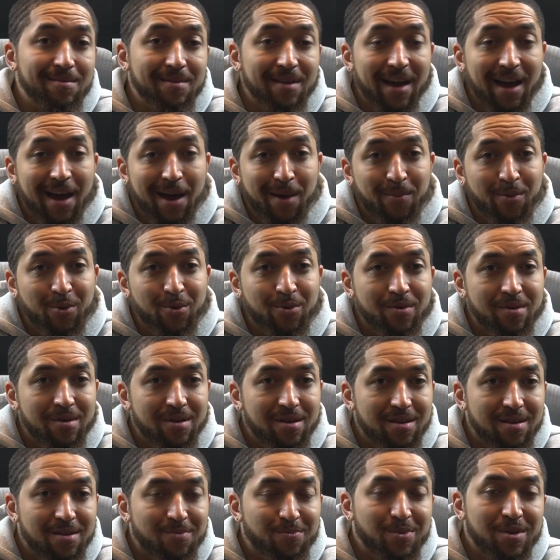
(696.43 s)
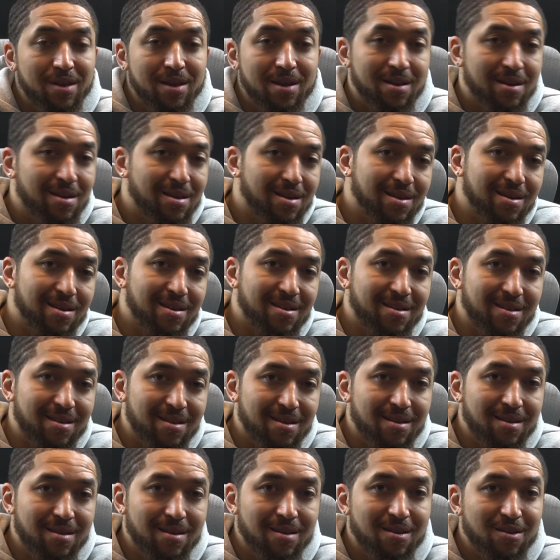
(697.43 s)
Apple is planning to
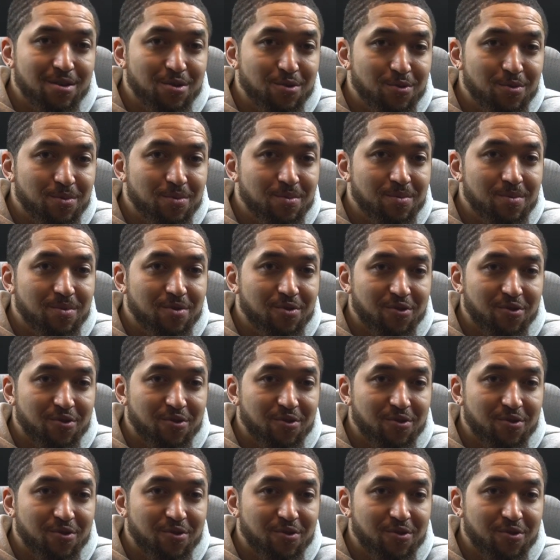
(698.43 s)
discontinue